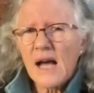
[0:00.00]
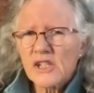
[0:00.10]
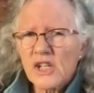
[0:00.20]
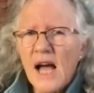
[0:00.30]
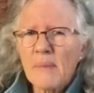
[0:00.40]

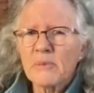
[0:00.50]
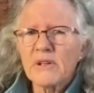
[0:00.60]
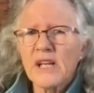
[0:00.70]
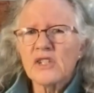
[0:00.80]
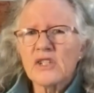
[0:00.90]
sharper
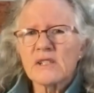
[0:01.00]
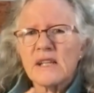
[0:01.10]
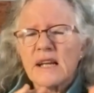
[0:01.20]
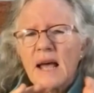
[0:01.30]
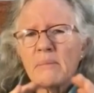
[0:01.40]
edges,
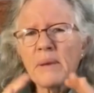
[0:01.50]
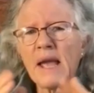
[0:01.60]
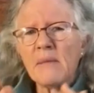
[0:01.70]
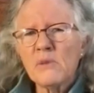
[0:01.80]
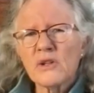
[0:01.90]
and I
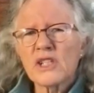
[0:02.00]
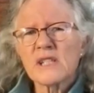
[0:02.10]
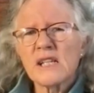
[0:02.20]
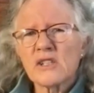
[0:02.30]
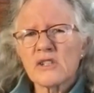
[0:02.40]
pay more
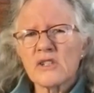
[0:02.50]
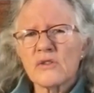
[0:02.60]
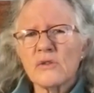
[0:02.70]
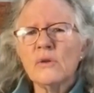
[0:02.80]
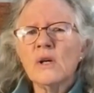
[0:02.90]
attention
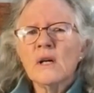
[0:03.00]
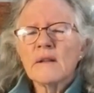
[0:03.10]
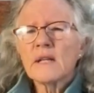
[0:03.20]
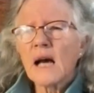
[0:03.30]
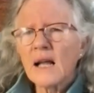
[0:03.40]
to
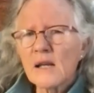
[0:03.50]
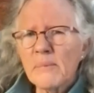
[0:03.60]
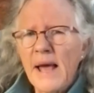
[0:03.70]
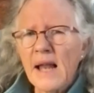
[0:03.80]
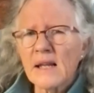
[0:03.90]
color
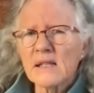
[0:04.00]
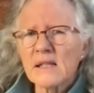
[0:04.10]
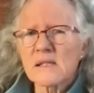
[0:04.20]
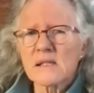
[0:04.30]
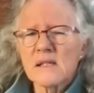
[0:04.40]

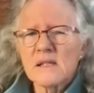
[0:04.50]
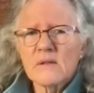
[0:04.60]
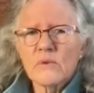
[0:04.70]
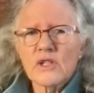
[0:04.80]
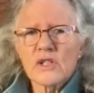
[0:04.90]
balance,
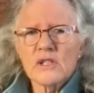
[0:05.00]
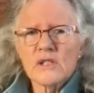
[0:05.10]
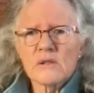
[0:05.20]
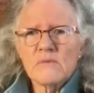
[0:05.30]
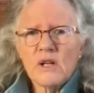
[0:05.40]
which
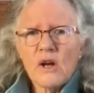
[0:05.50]
is,